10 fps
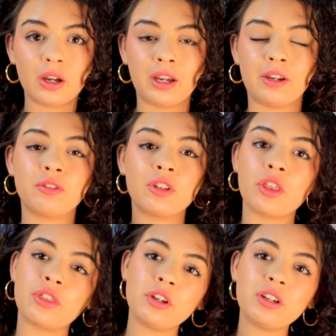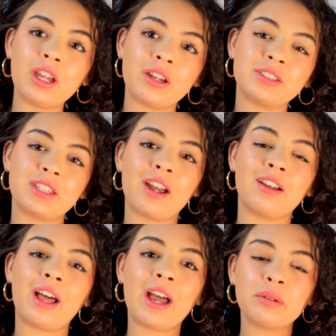Okay, for the third
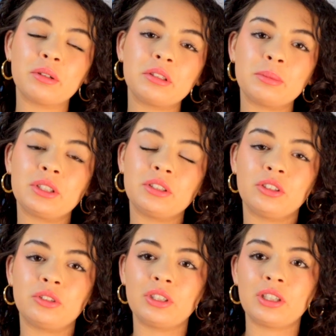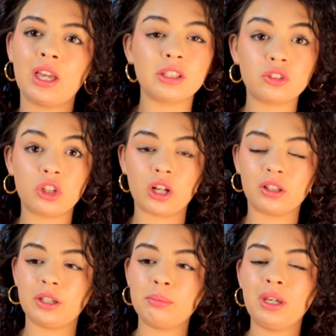hairstyle, I'm going to be using this claw
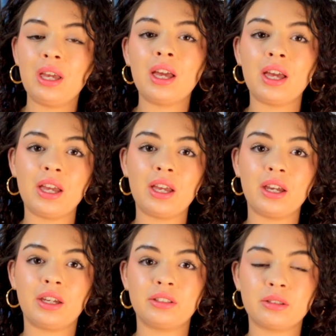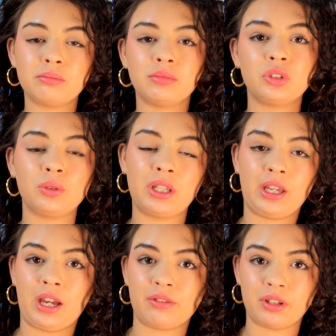clip and doing a
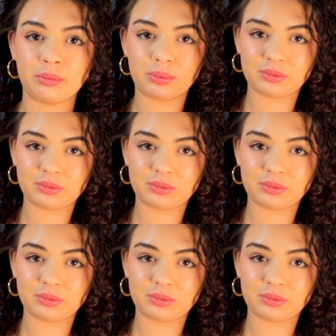half up.